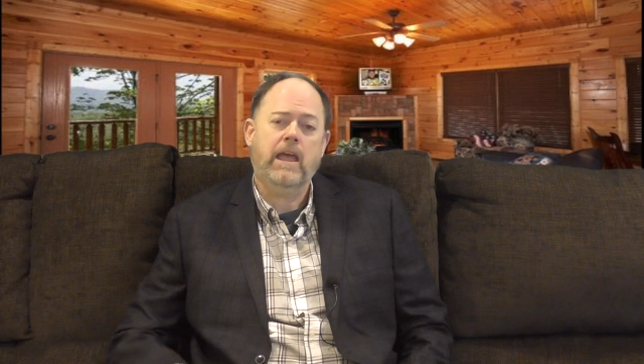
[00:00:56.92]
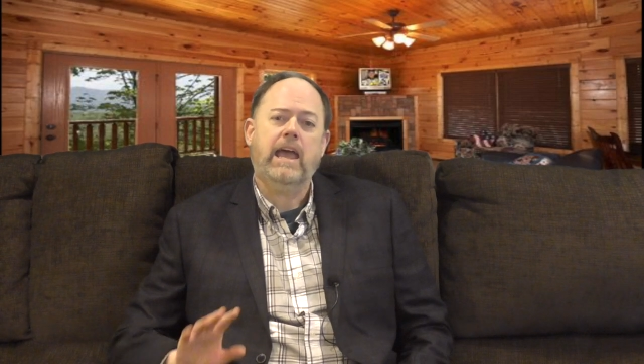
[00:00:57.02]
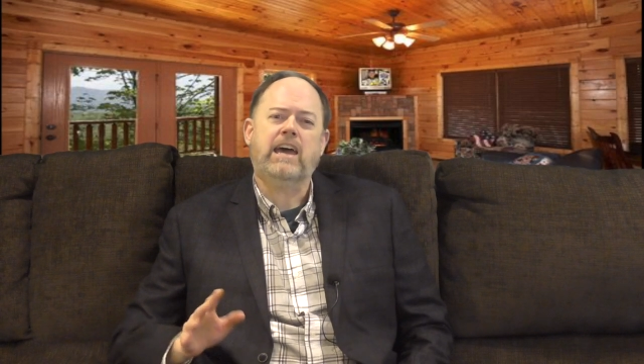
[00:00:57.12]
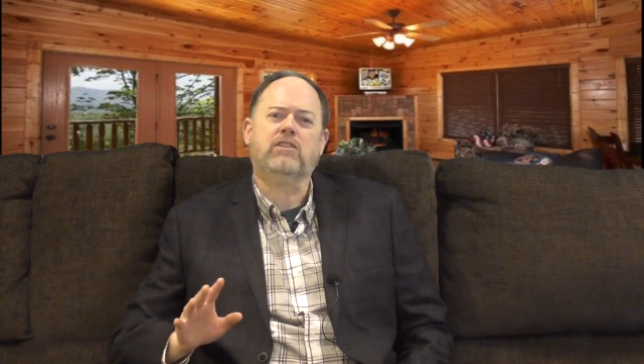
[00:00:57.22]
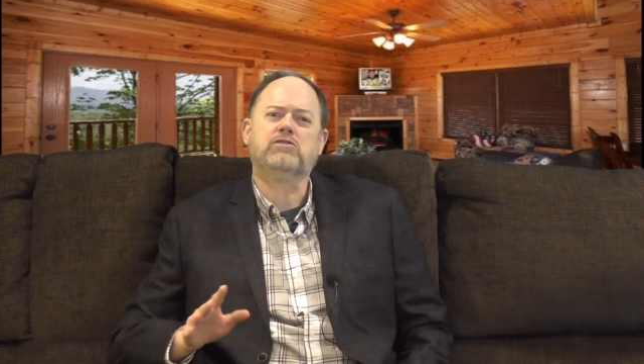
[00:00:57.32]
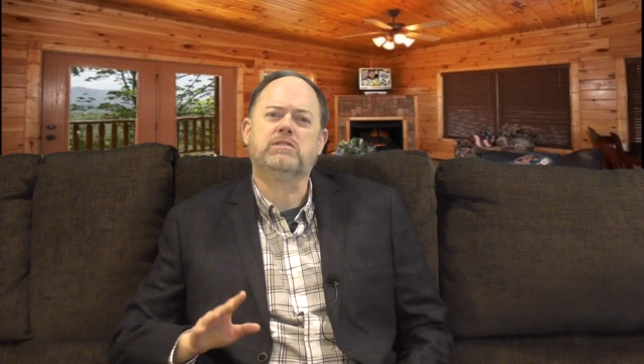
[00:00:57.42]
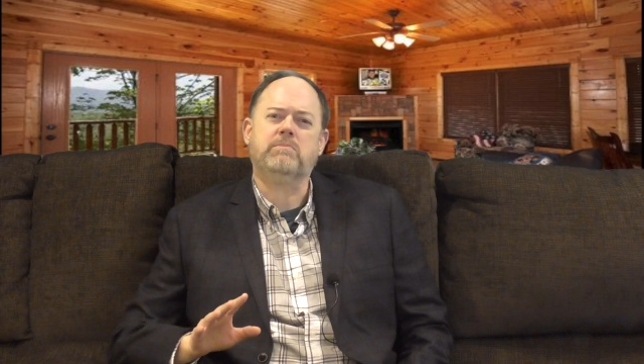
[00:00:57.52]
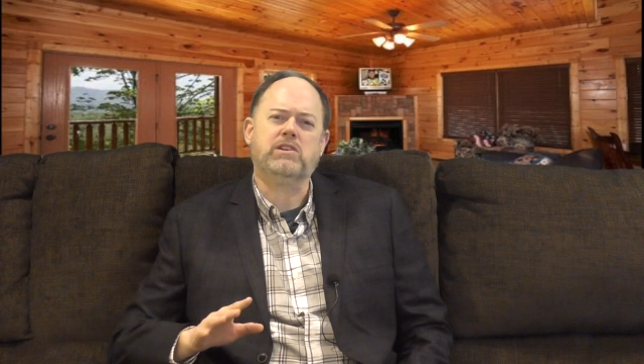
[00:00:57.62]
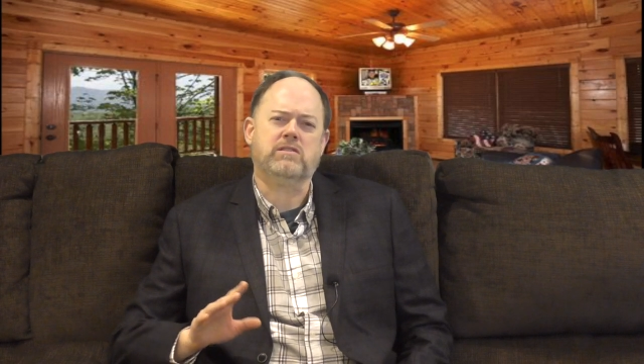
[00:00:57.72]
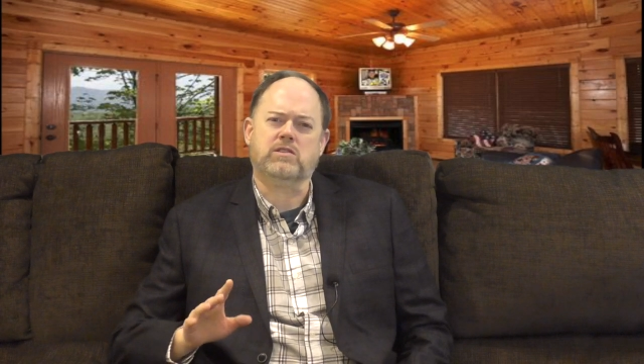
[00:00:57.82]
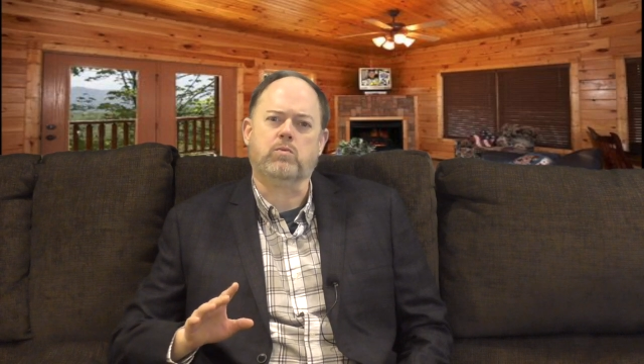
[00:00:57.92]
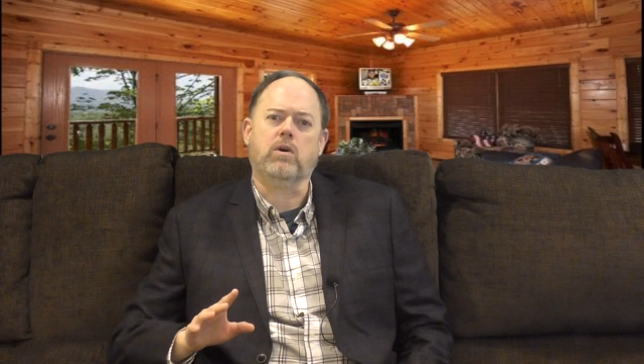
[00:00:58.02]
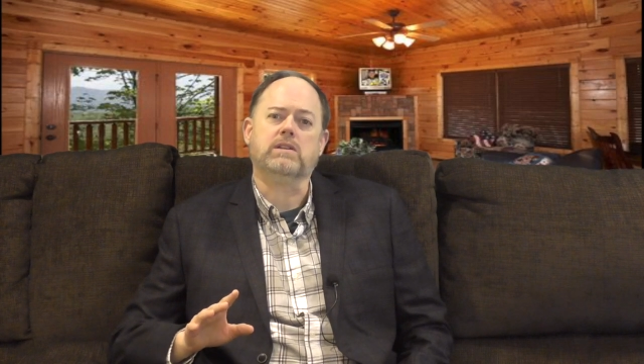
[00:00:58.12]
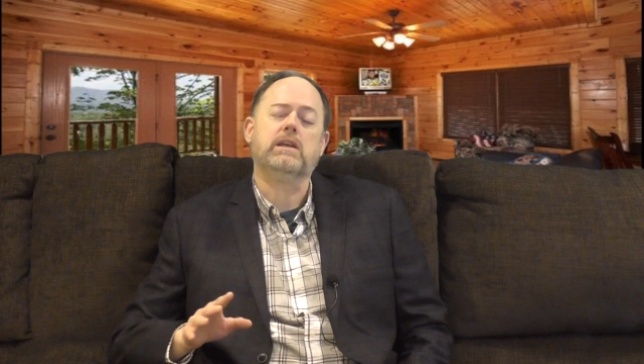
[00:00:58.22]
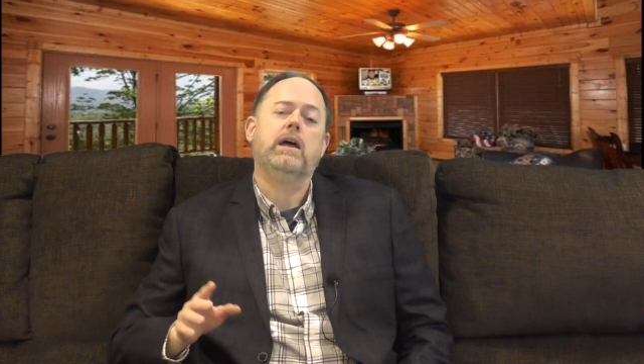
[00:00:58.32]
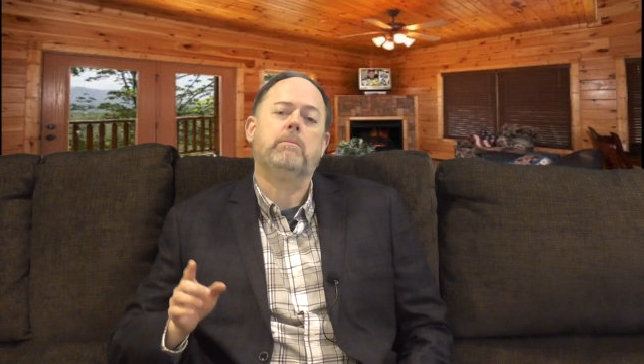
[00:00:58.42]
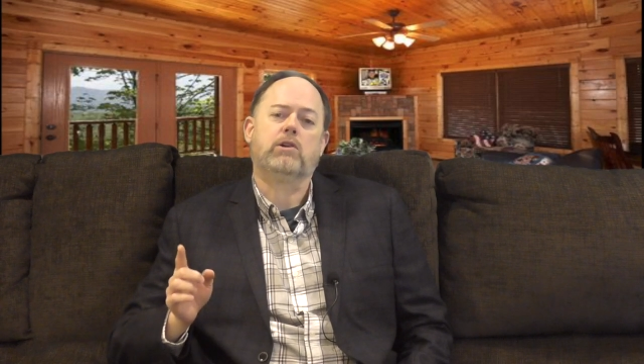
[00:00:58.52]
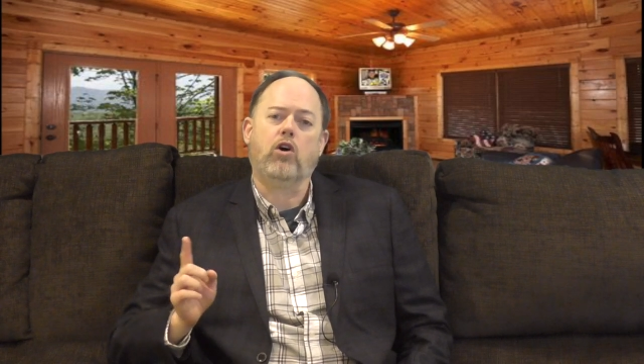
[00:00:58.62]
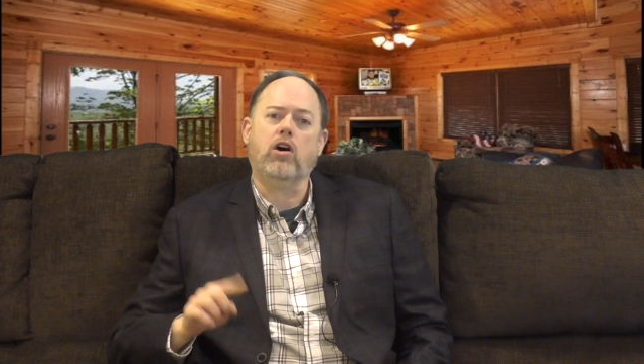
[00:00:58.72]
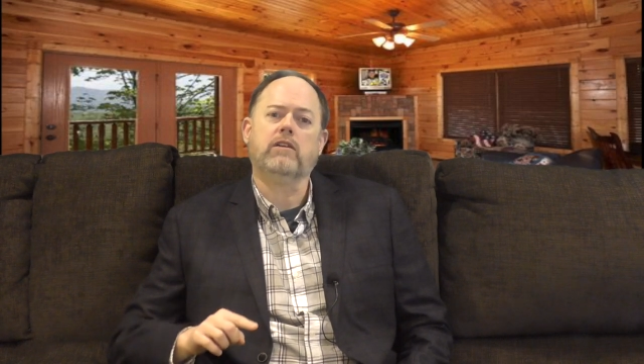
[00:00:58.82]
And I'll just mention this once, but
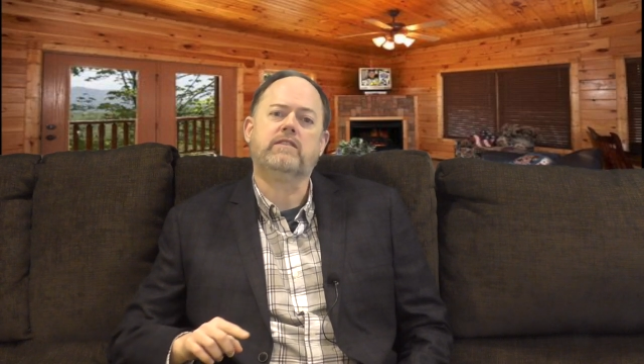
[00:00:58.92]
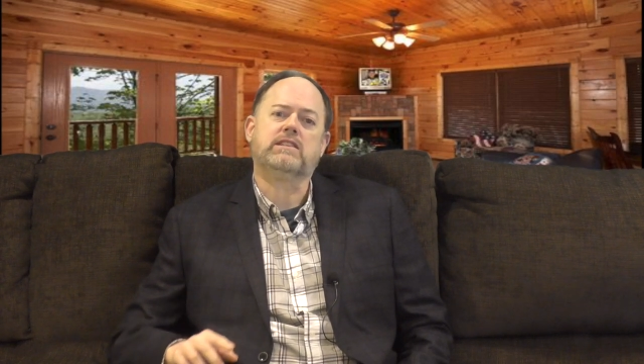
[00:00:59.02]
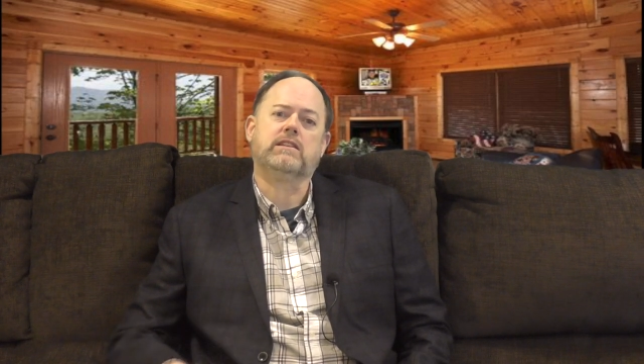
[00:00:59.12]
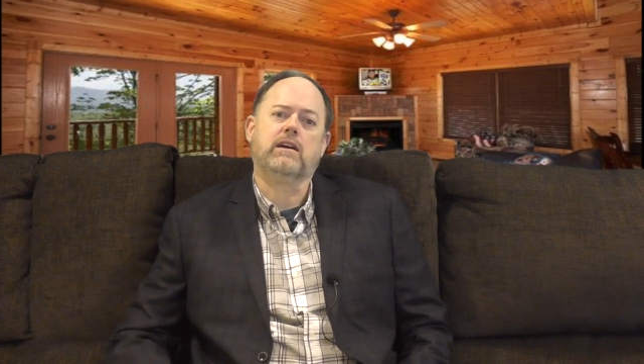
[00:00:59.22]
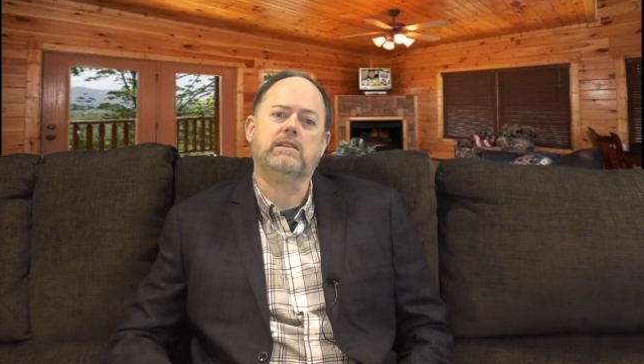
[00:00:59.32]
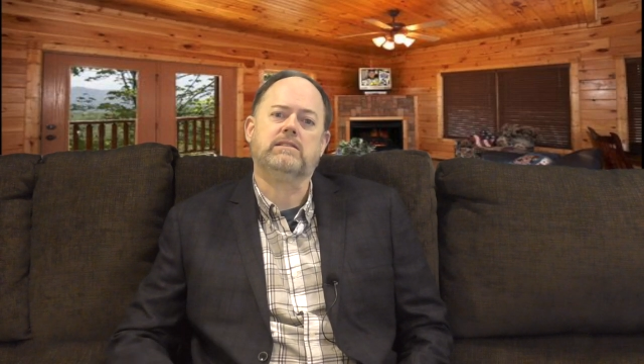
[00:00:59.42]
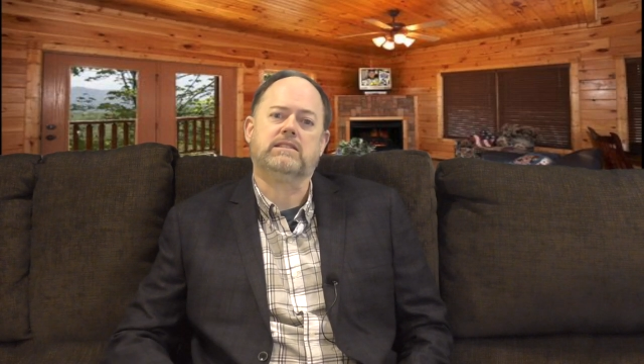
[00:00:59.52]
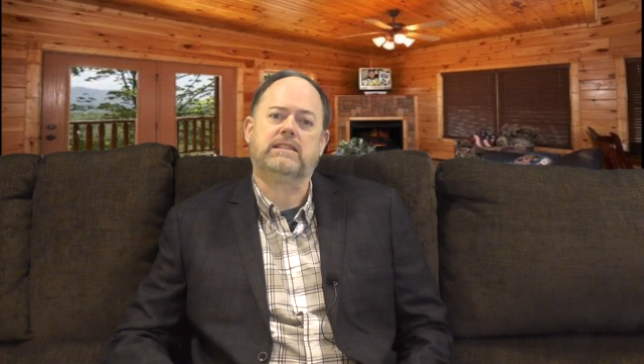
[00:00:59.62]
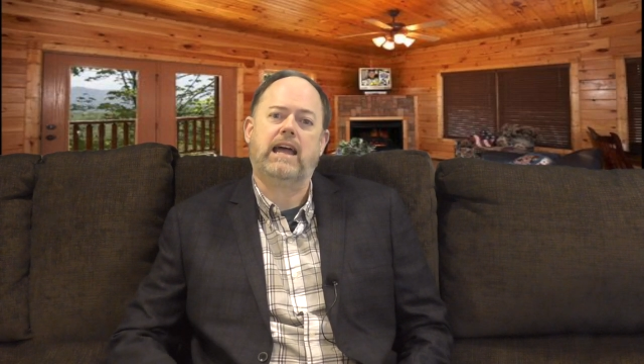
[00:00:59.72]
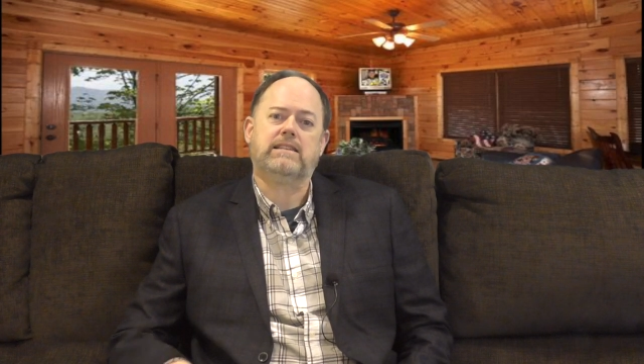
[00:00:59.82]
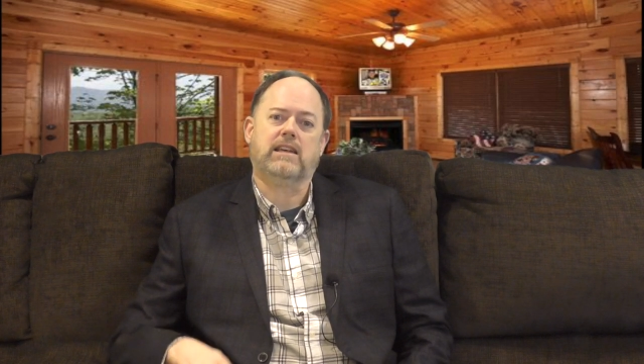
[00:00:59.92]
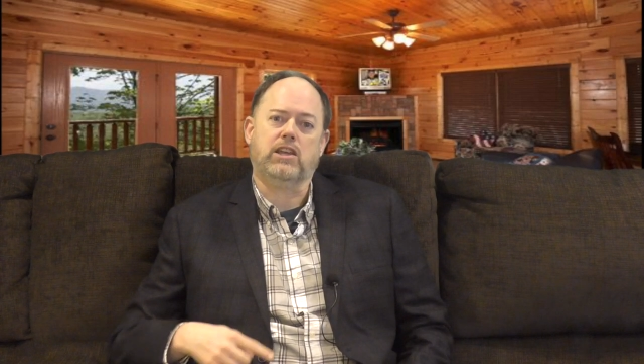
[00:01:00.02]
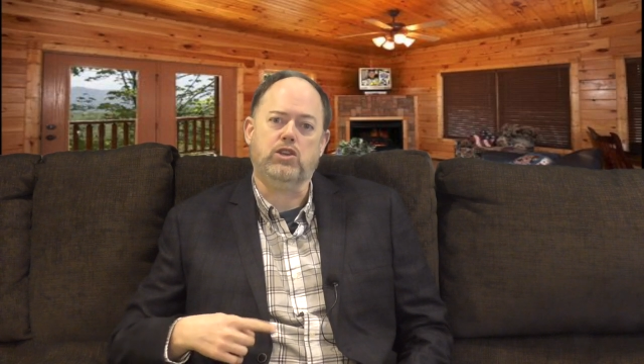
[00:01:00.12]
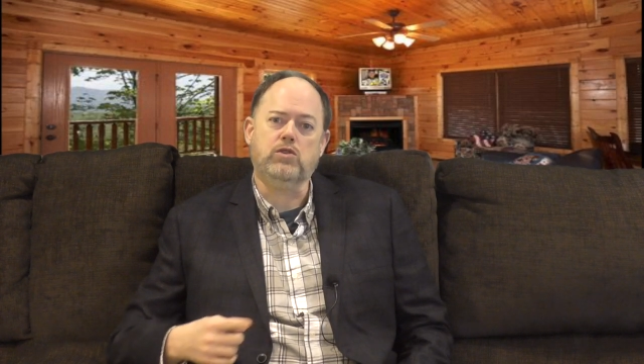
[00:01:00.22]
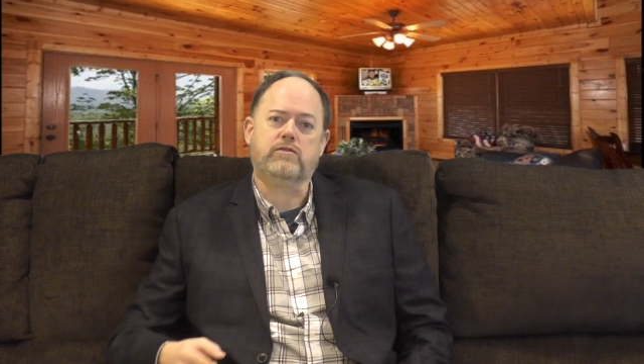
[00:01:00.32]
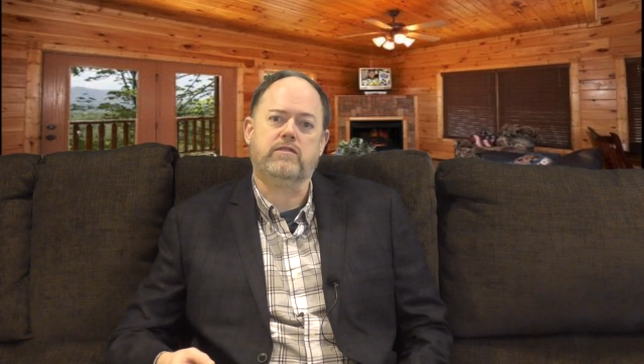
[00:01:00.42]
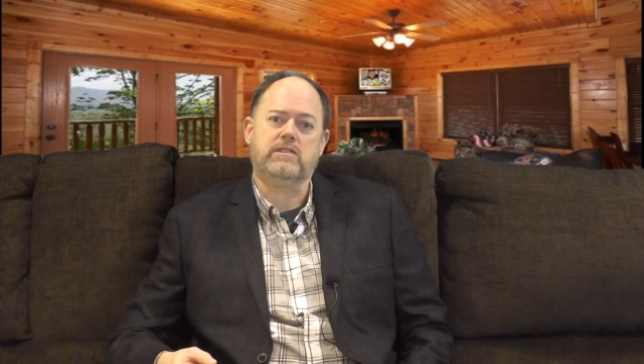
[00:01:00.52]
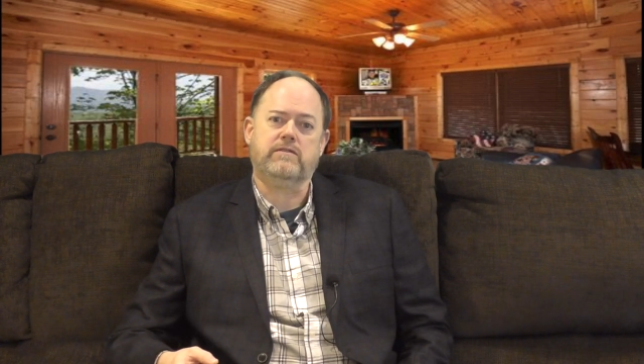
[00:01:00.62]
all of the studies and stats I use for this